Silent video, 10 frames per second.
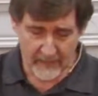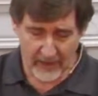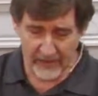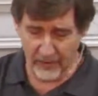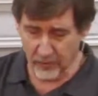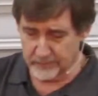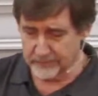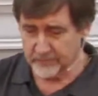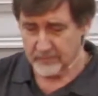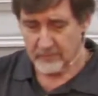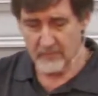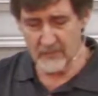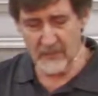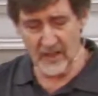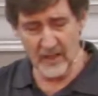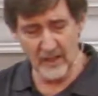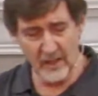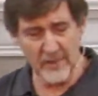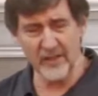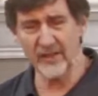So
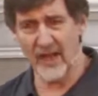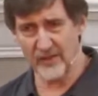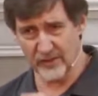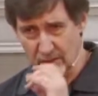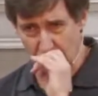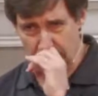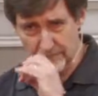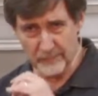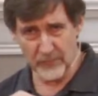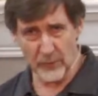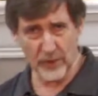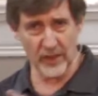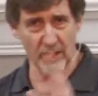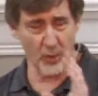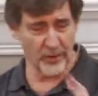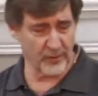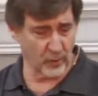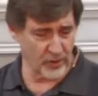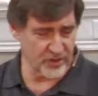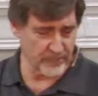let me just ask you, we're going to go into
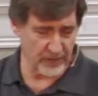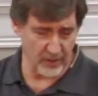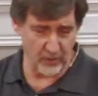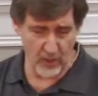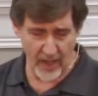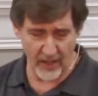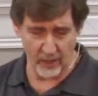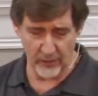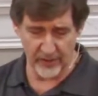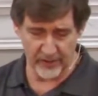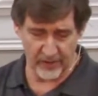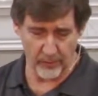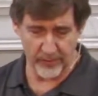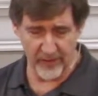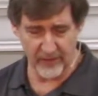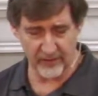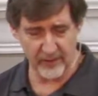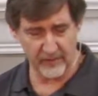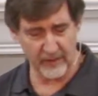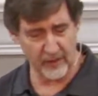worship in a little while. We're going to start with
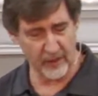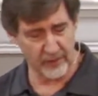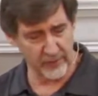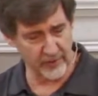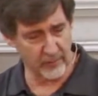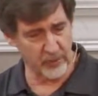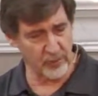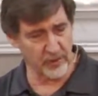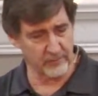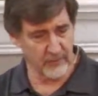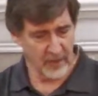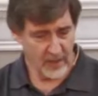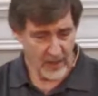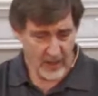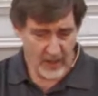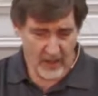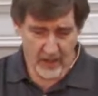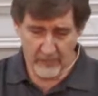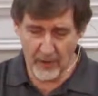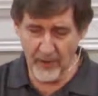Thanksgiving, with communion.
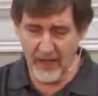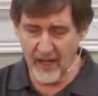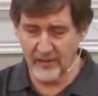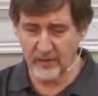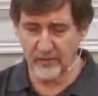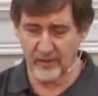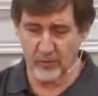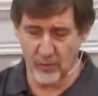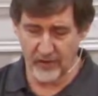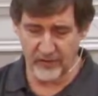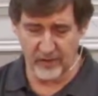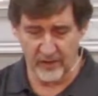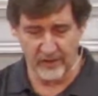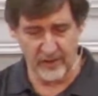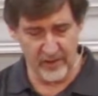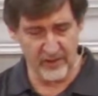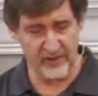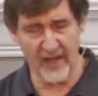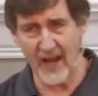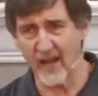But I want to ask you some questions and
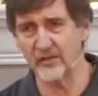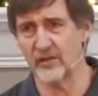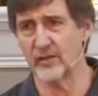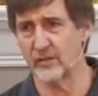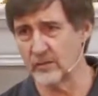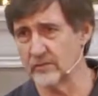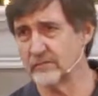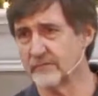just ask you